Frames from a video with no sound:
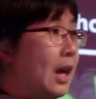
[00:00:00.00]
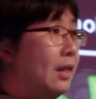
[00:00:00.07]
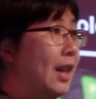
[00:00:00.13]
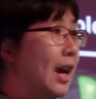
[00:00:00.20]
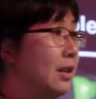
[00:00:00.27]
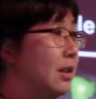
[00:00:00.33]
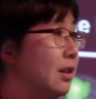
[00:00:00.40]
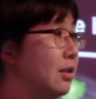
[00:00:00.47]

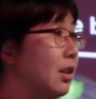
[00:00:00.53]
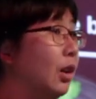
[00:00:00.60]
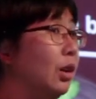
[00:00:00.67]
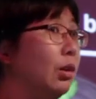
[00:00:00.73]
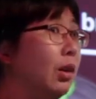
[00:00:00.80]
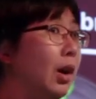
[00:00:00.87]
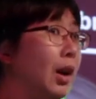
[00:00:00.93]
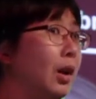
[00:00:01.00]
That is
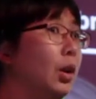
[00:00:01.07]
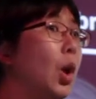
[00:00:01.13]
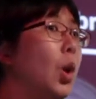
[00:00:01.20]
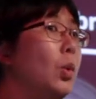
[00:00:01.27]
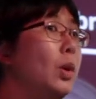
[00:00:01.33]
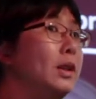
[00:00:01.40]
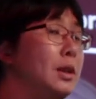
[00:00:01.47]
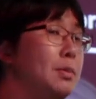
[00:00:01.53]
a
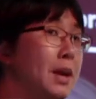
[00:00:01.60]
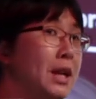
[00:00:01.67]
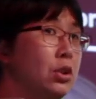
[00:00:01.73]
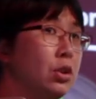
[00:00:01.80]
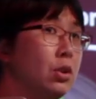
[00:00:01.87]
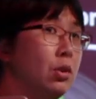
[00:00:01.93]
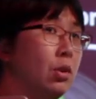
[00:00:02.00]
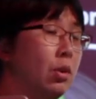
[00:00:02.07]
lower
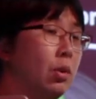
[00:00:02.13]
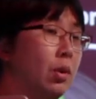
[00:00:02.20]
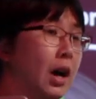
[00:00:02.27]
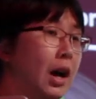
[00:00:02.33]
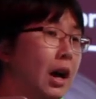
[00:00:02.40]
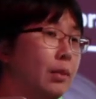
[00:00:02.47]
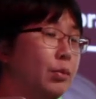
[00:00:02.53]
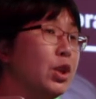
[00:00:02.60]
dimensional
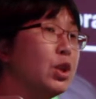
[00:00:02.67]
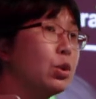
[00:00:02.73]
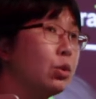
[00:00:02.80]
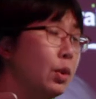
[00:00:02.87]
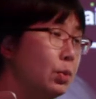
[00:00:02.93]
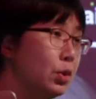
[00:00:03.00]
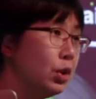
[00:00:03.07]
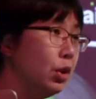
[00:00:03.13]

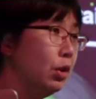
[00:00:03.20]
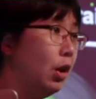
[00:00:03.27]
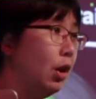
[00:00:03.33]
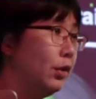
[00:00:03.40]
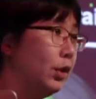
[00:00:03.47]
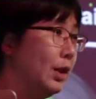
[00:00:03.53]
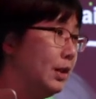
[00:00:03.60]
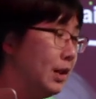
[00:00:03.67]
description of
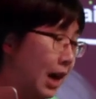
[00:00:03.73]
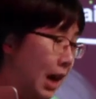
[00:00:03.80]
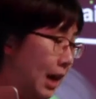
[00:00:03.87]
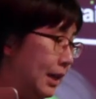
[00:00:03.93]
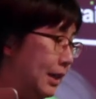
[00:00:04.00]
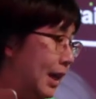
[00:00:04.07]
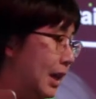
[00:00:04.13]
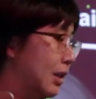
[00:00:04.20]
your
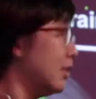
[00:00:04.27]
entire data